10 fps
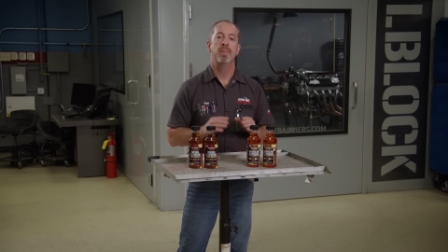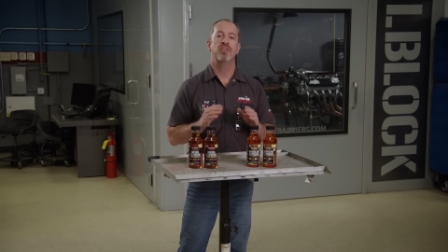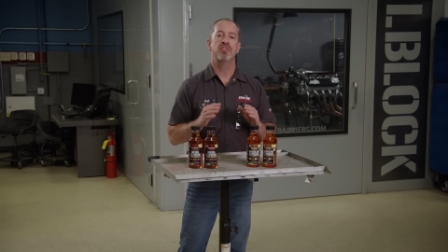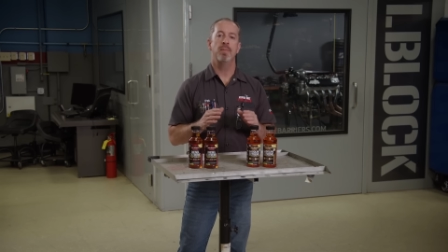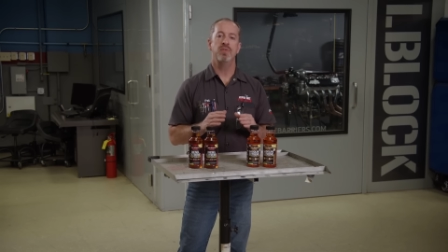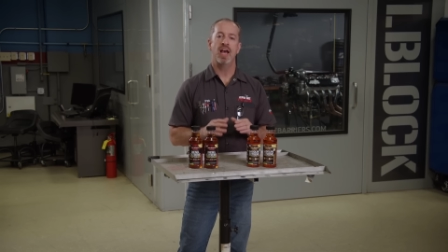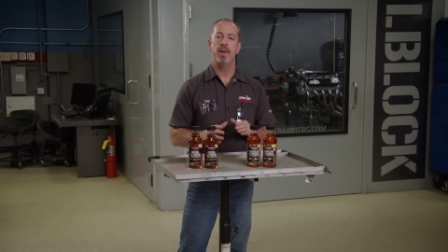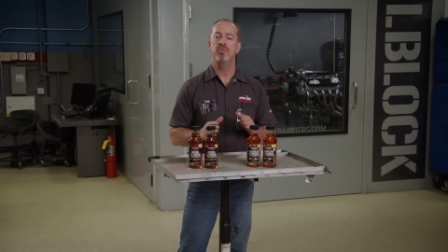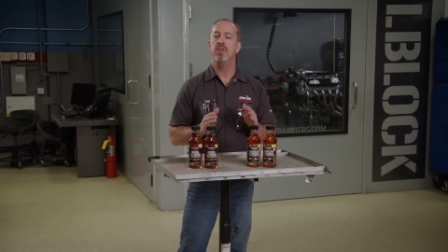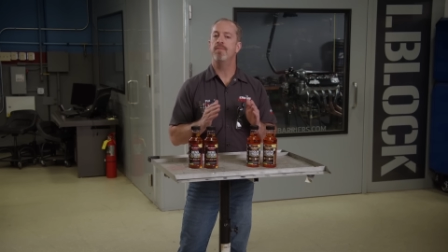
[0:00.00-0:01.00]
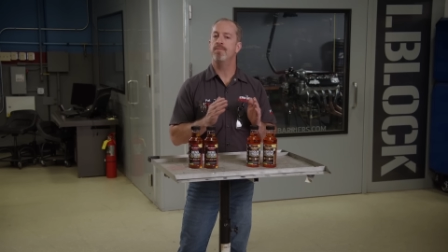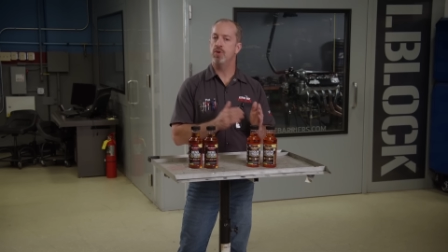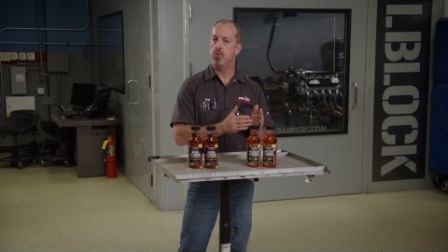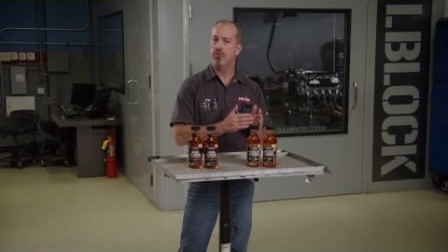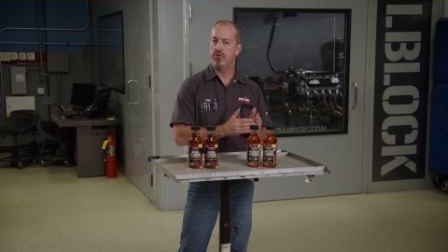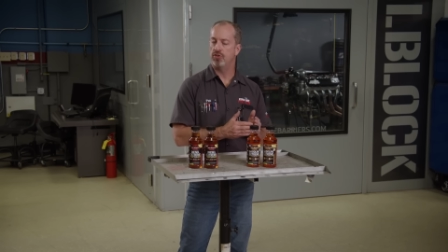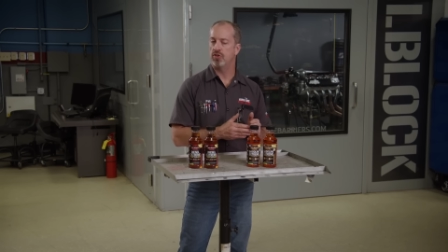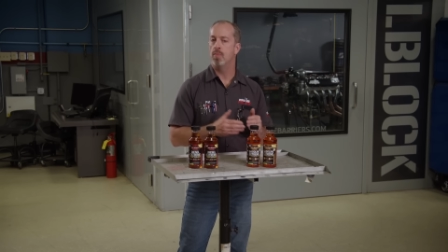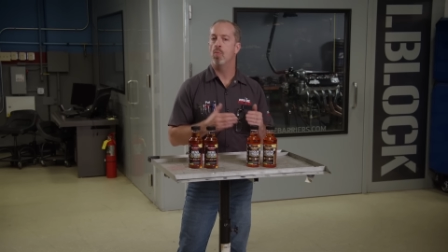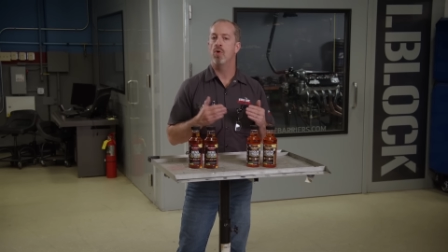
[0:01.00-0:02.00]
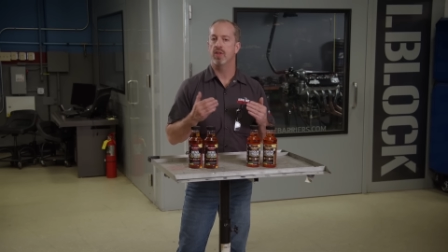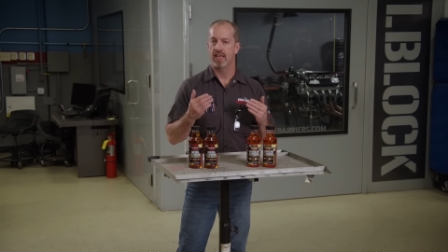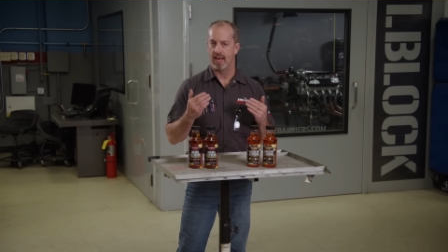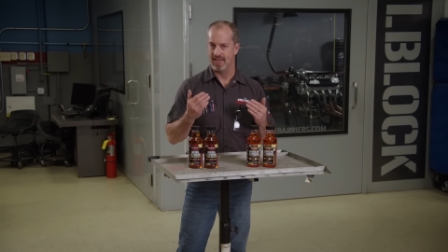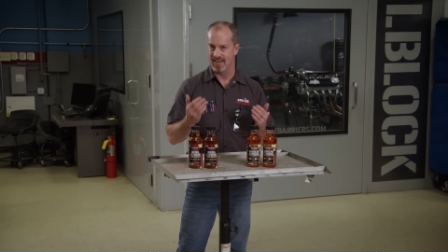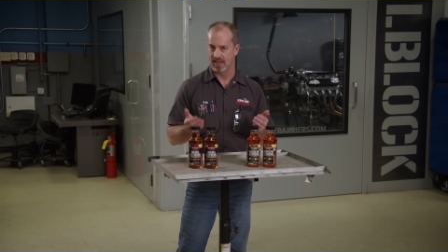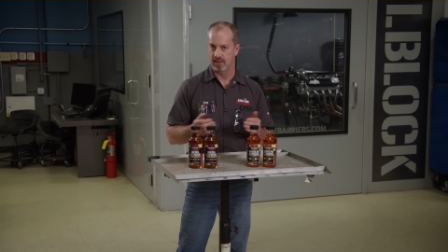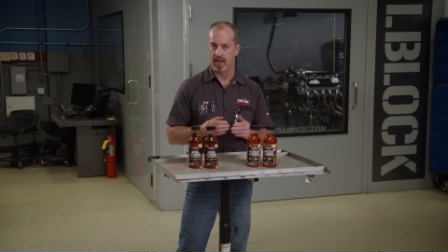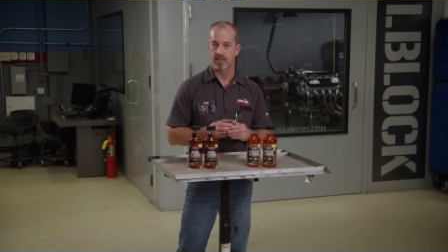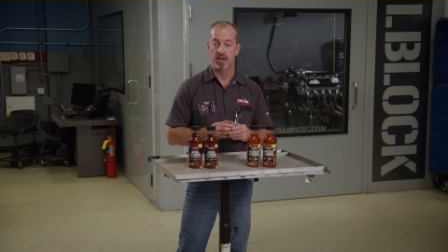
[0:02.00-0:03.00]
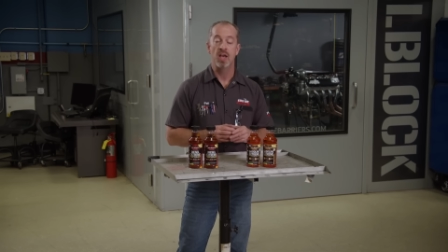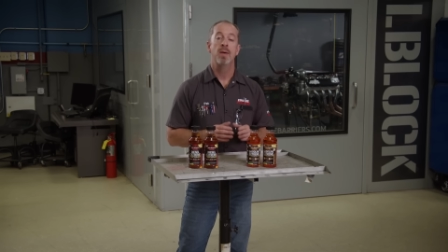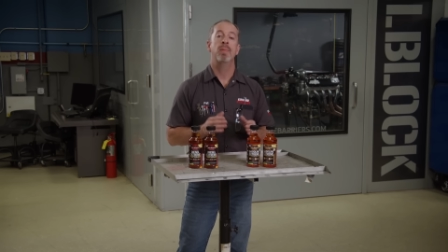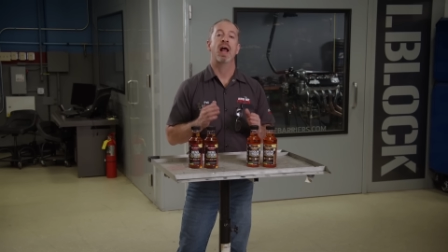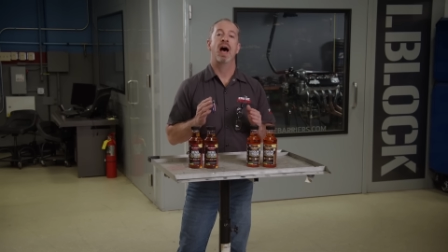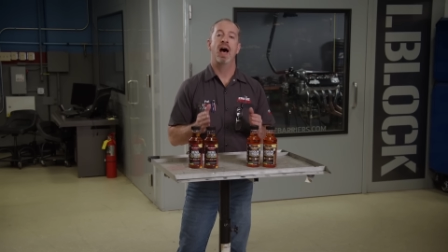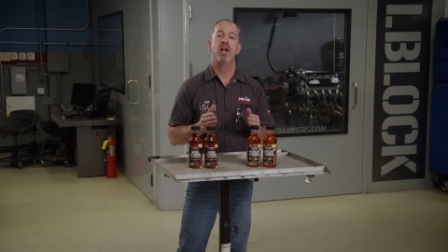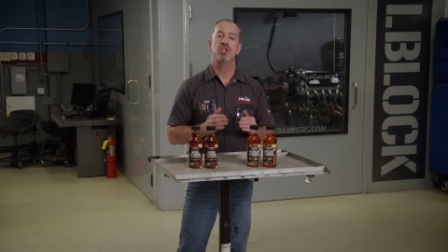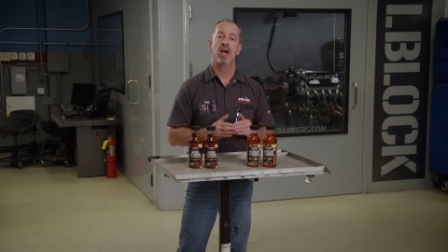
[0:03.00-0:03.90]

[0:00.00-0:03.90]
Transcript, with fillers: But sometimes the fuel system will get neglected. But Hot